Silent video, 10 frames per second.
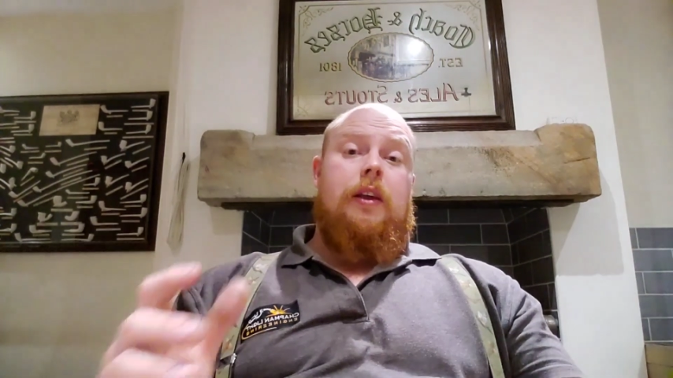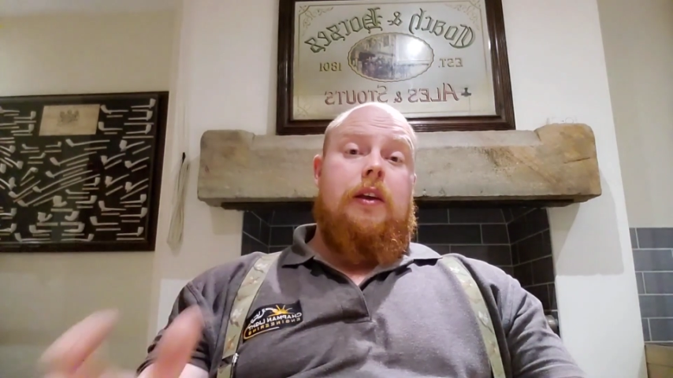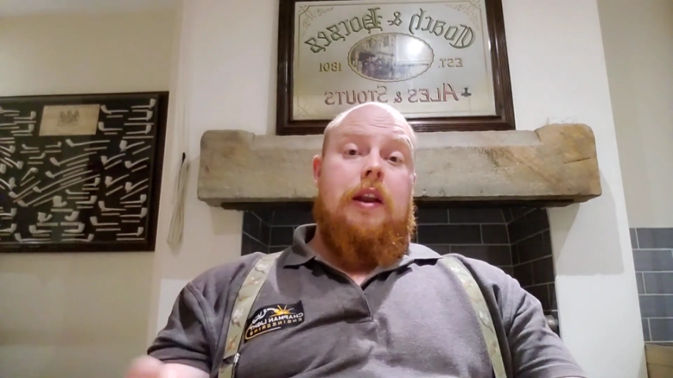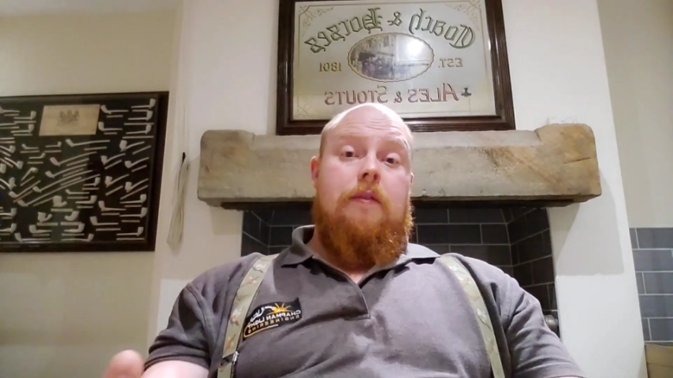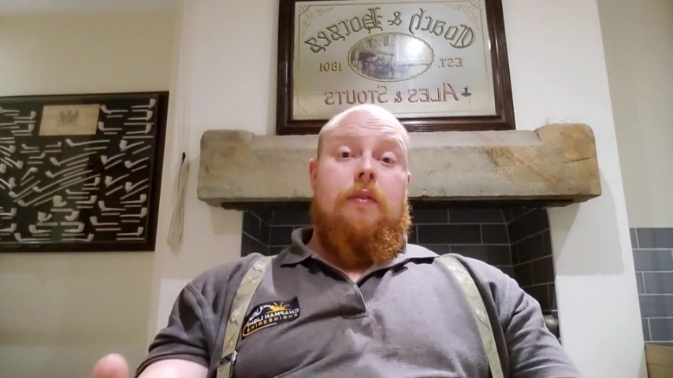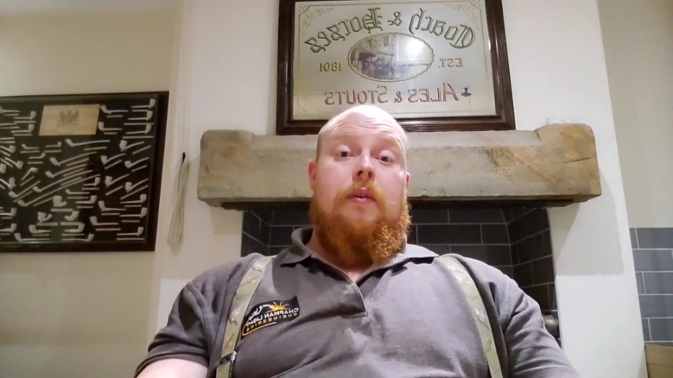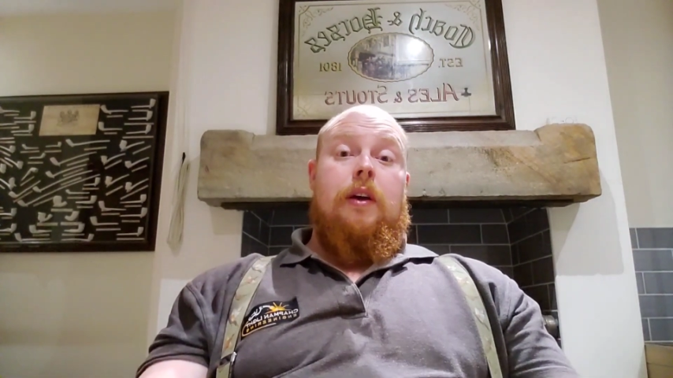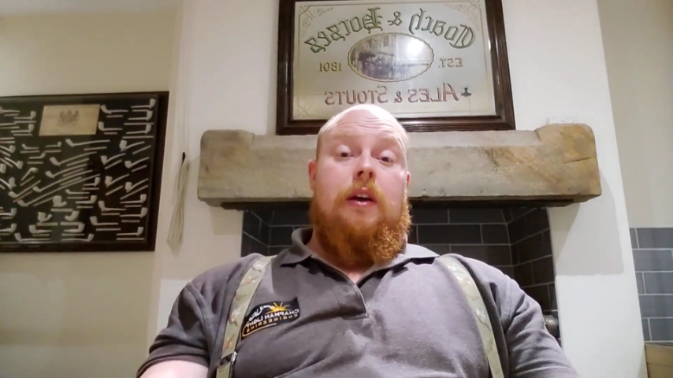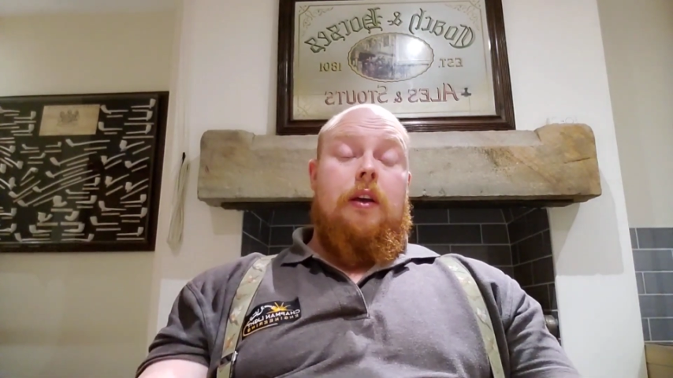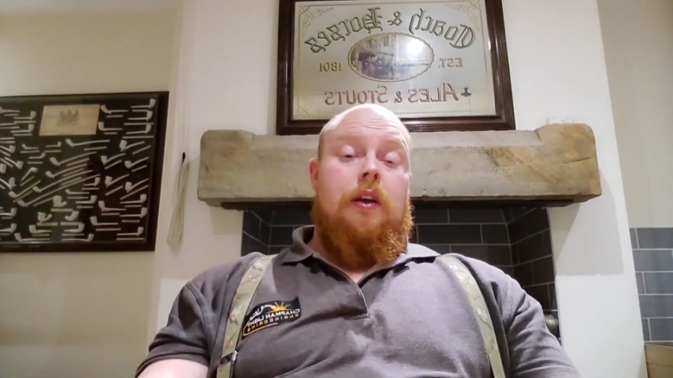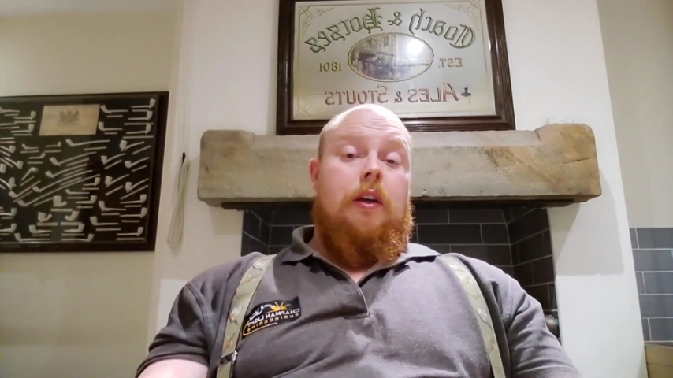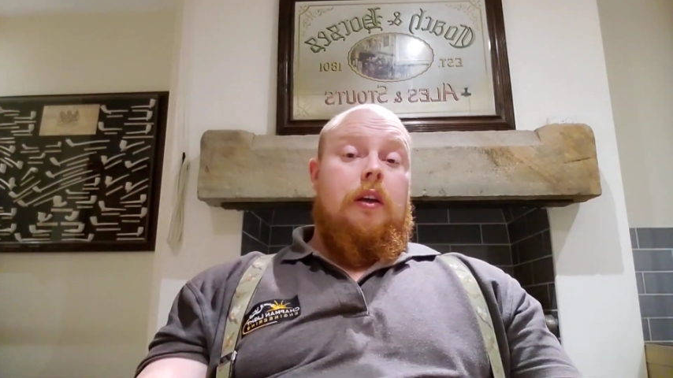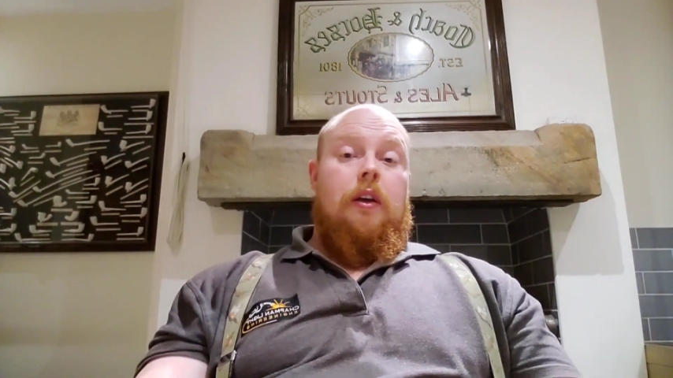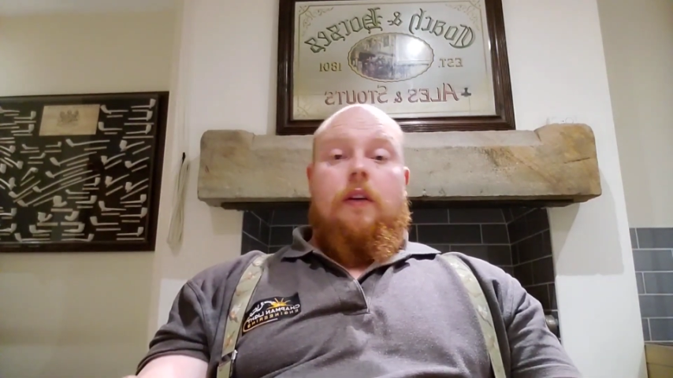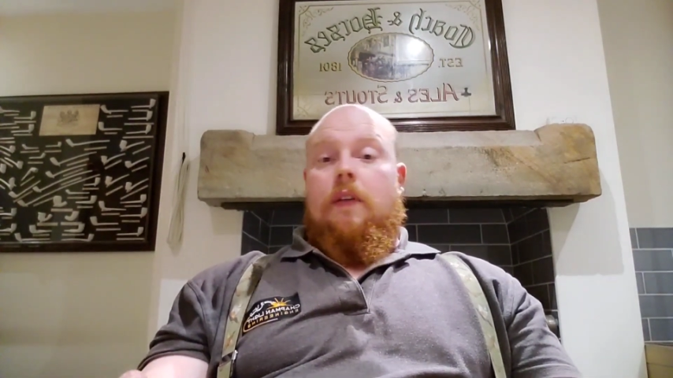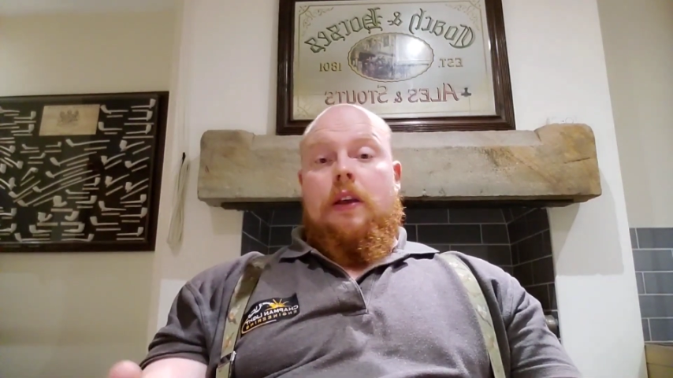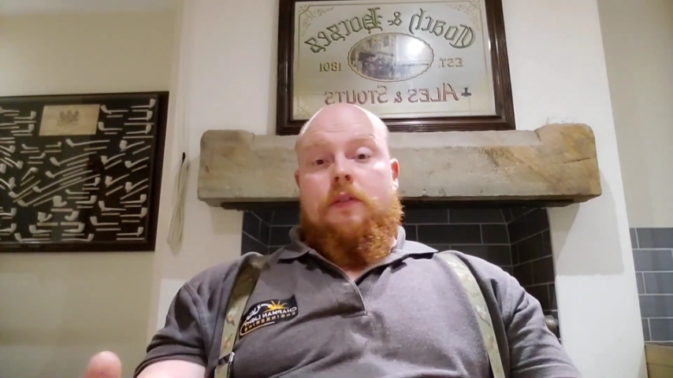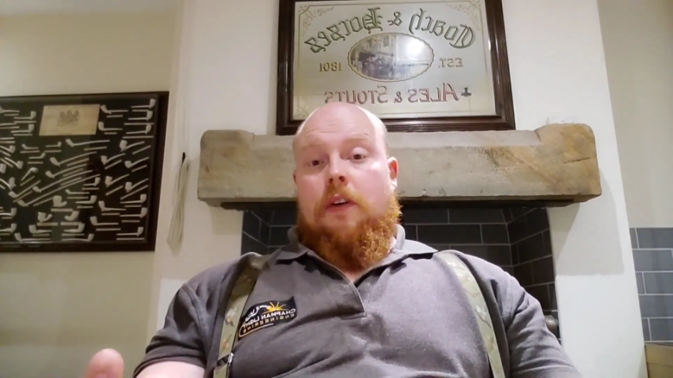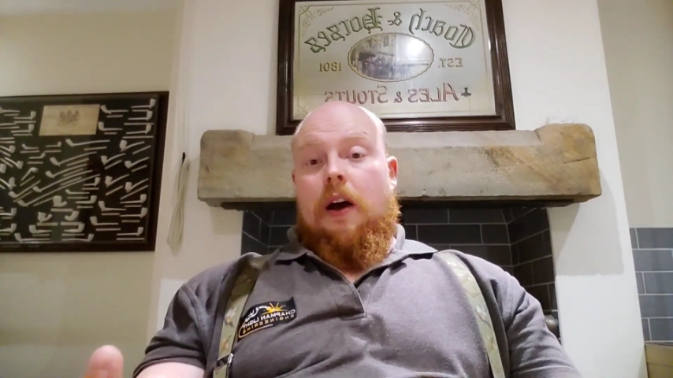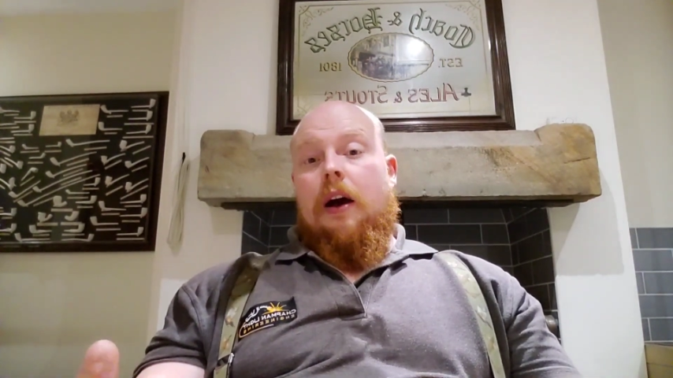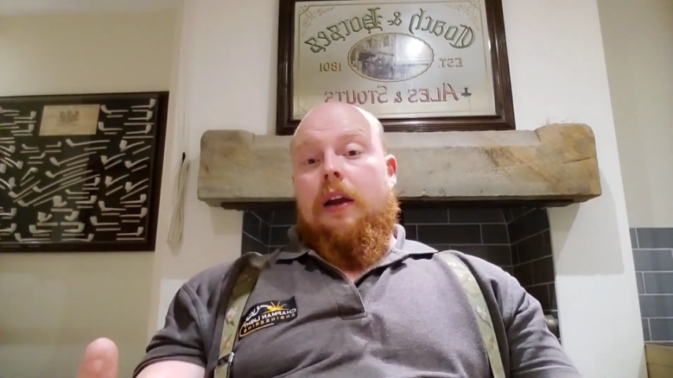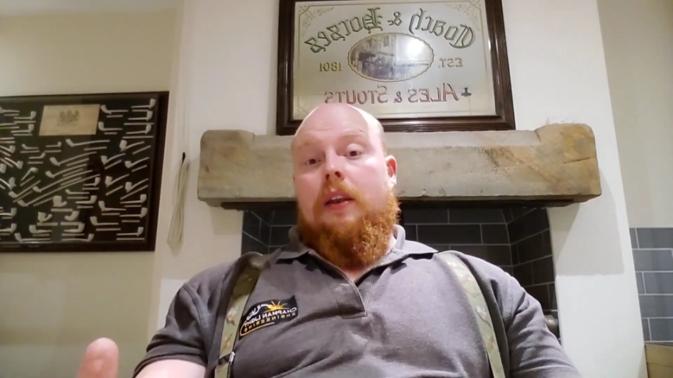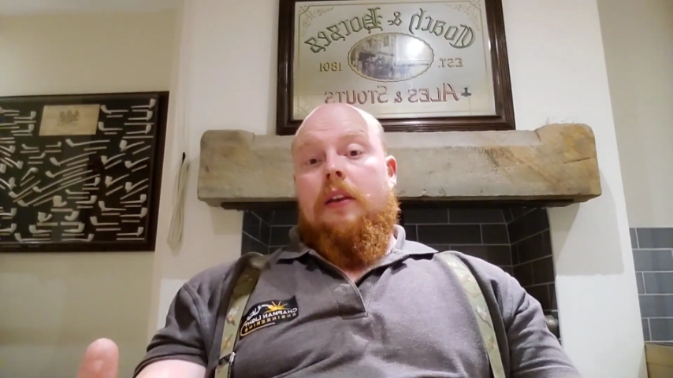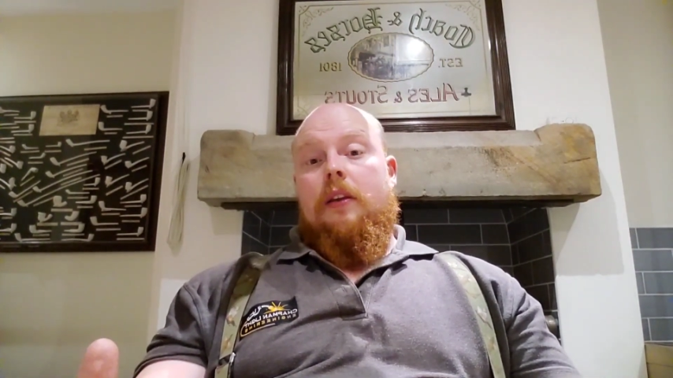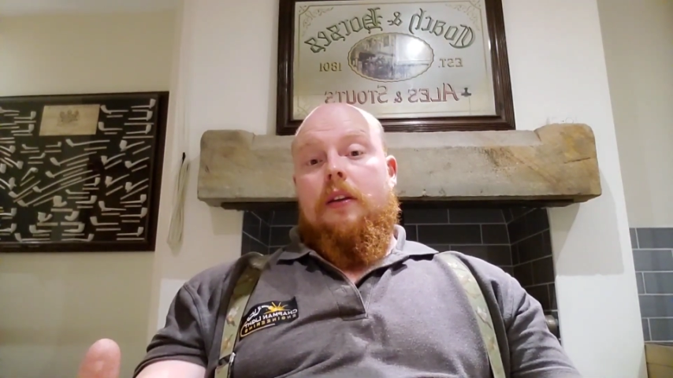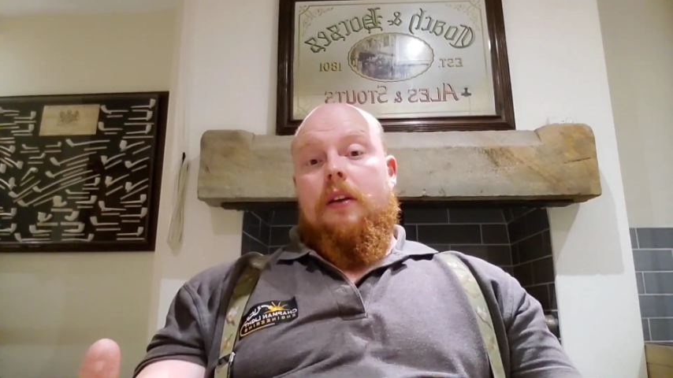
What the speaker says: there and everywhere, that's fine,